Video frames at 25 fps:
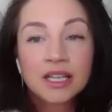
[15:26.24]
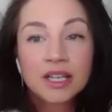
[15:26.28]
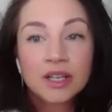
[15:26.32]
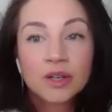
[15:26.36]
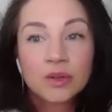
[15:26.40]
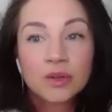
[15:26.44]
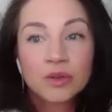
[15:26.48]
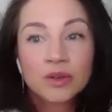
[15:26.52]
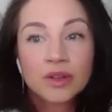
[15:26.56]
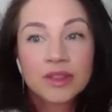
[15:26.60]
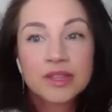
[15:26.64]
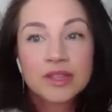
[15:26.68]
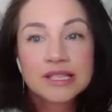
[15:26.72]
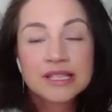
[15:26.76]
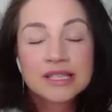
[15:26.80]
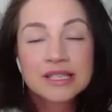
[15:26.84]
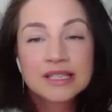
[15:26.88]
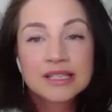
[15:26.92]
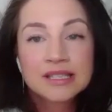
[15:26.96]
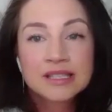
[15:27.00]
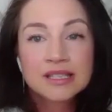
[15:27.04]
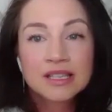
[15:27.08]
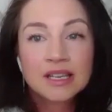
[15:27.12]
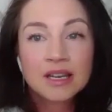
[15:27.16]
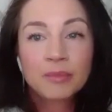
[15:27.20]
you know, this
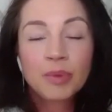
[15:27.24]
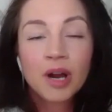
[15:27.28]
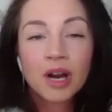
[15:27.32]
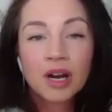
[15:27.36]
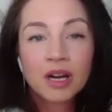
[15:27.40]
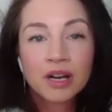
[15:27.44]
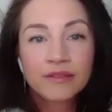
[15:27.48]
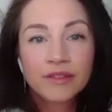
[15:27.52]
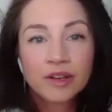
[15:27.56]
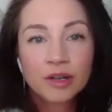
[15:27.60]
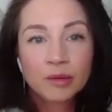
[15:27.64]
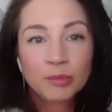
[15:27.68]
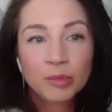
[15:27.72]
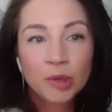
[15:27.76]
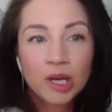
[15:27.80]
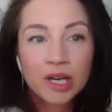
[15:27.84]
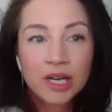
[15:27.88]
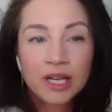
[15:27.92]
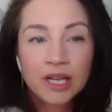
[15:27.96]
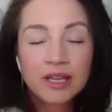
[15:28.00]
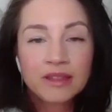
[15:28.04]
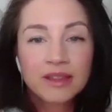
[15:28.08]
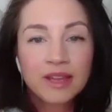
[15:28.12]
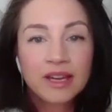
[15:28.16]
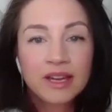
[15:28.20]
is a part of your
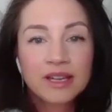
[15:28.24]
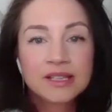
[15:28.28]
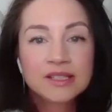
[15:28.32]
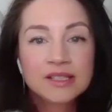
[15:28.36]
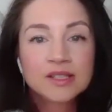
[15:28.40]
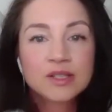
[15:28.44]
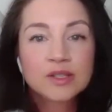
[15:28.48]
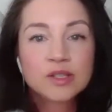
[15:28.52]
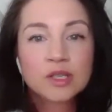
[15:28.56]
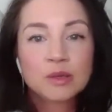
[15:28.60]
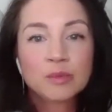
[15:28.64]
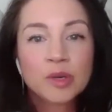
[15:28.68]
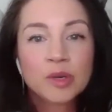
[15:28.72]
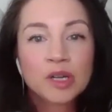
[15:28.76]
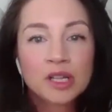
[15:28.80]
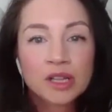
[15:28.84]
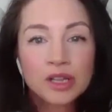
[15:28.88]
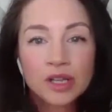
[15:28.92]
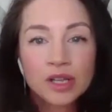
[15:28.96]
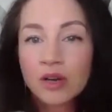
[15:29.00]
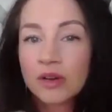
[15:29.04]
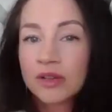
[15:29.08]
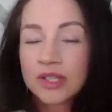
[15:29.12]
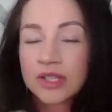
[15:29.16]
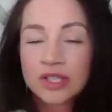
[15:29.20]
body that is super
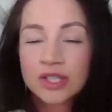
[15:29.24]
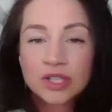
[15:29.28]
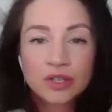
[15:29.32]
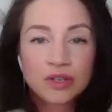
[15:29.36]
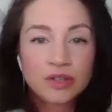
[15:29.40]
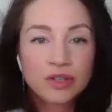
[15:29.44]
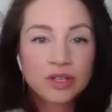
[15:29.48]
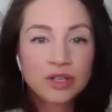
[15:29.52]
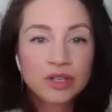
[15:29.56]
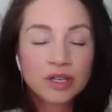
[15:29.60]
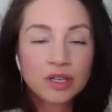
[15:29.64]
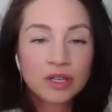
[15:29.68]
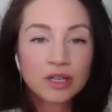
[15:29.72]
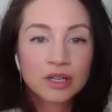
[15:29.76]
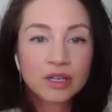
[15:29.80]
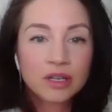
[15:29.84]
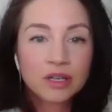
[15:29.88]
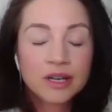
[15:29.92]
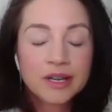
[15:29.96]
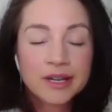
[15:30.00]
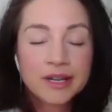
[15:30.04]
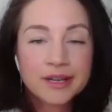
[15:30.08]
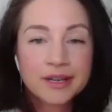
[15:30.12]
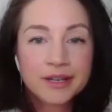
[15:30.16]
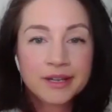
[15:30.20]
close to
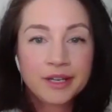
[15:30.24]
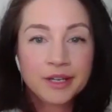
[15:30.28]
your